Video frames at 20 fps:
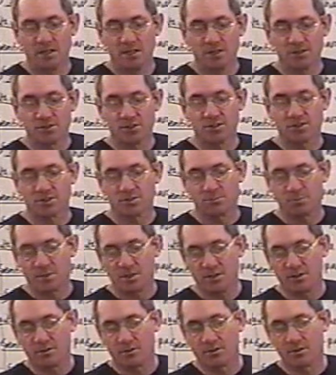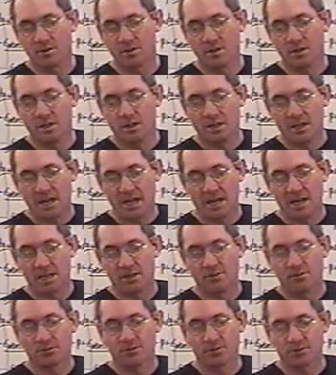just as Peter had to
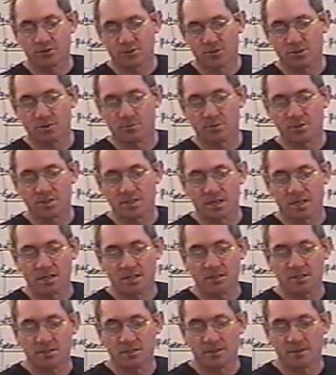the circumcised.